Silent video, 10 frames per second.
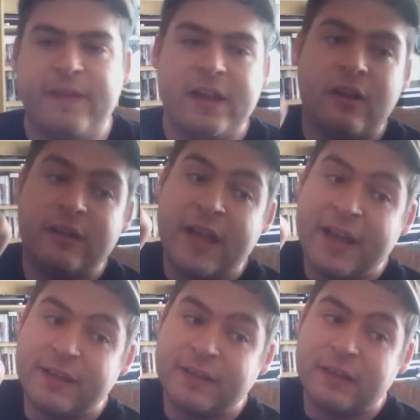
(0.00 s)
thing on
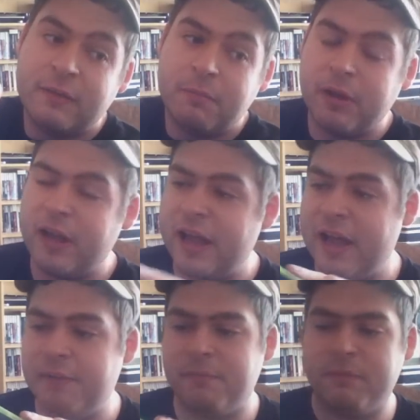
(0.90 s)
it, but
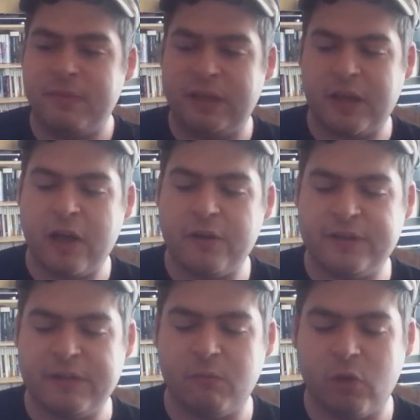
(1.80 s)
um, the
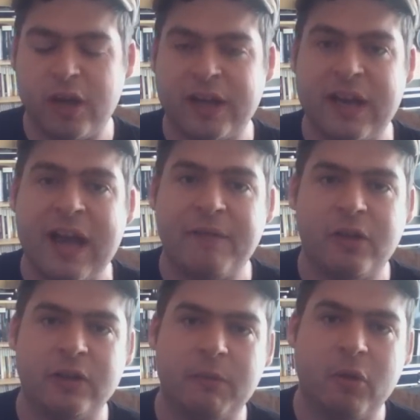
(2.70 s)
code didn't work, and I
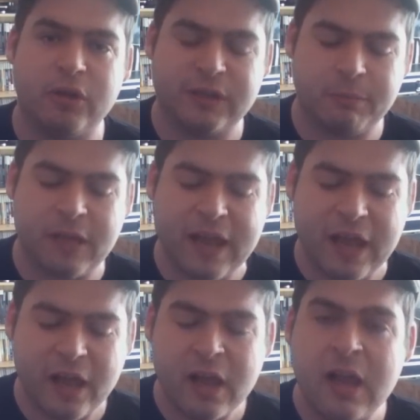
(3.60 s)
haven't got the
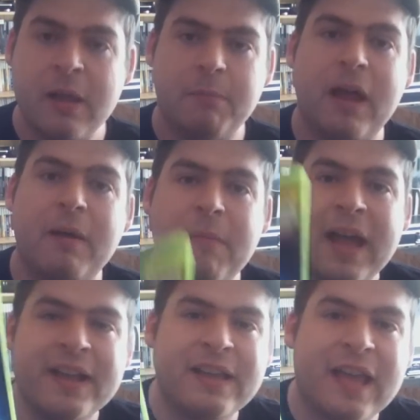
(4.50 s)
multiplayer. But I
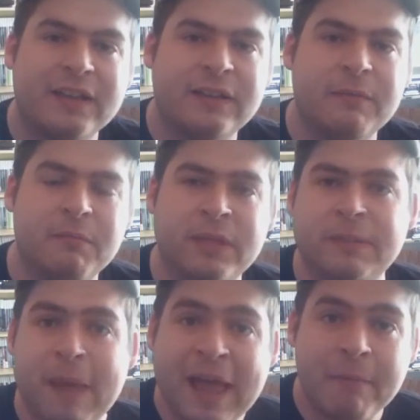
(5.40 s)
might get some
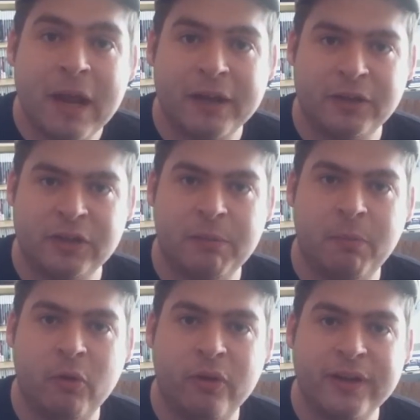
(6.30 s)
spare
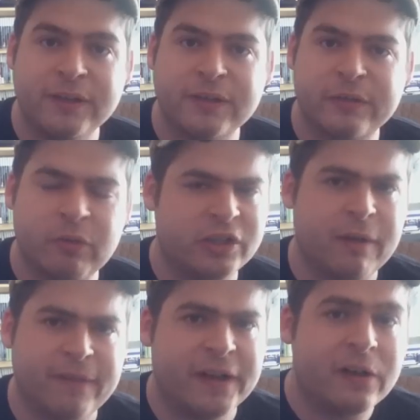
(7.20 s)
Microsoft points, which
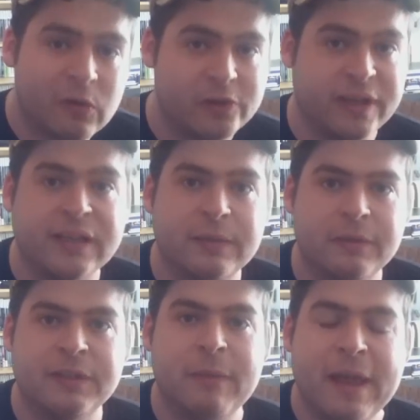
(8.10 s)
I think I will get
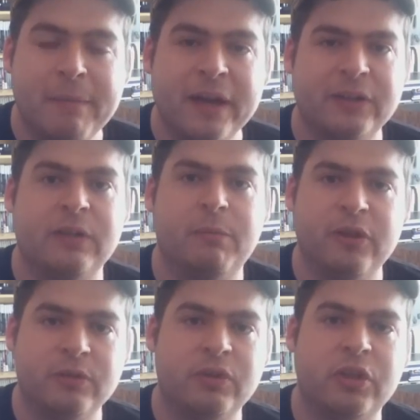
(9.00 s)
some spare Microsoft
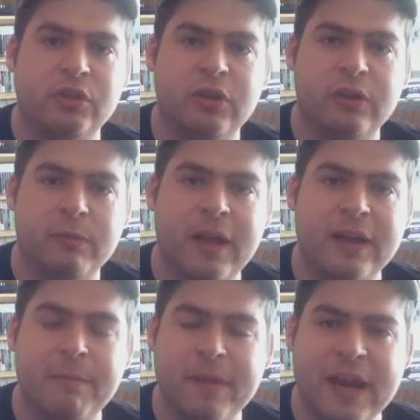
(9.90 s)
points, which I'll talk
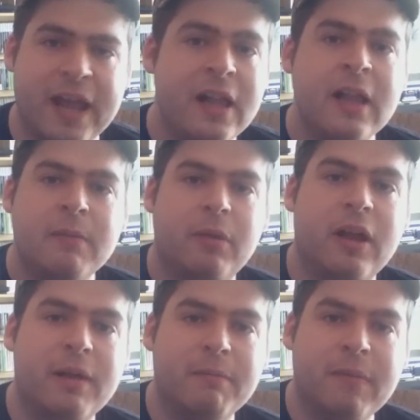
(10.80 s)
about in a minute.
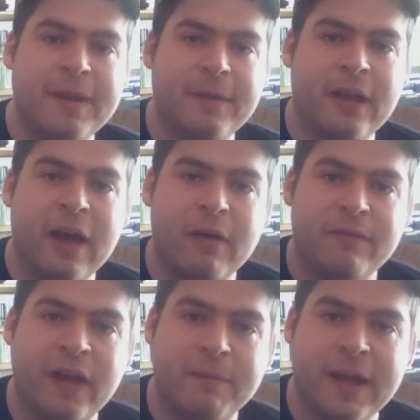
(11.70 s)
But maybe,
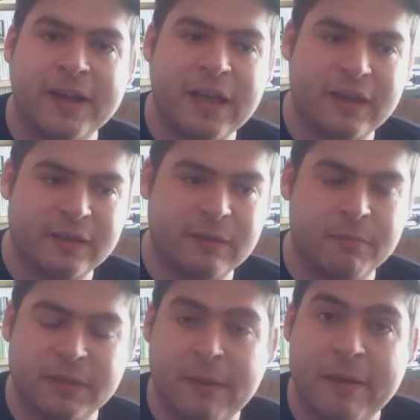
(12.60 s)
however, I might get
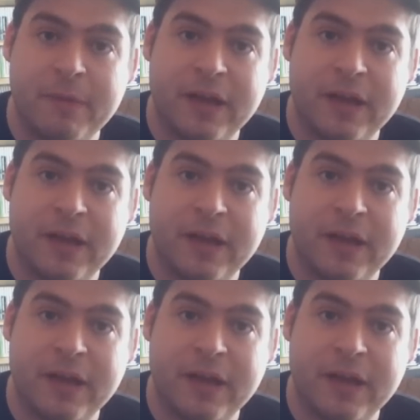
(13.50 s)
some spare